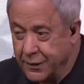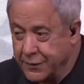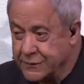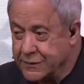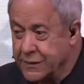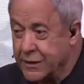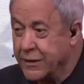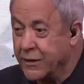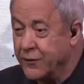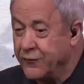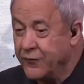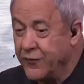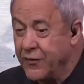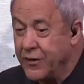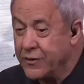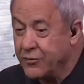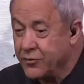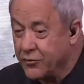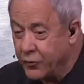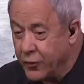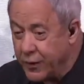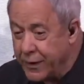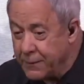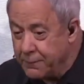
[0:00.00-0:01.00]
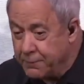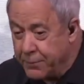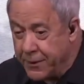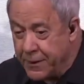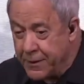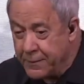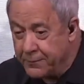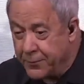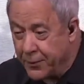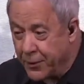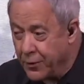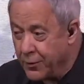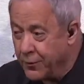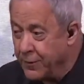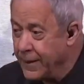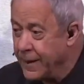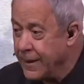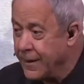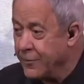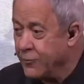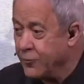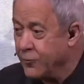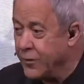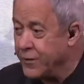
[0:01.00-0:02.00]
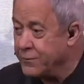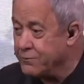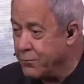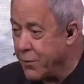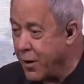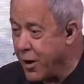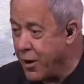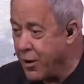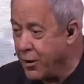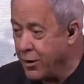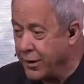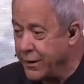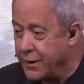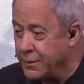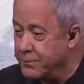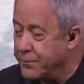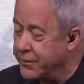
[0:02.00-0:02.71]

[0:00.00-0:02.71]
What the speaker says: So you could feed three people with barley.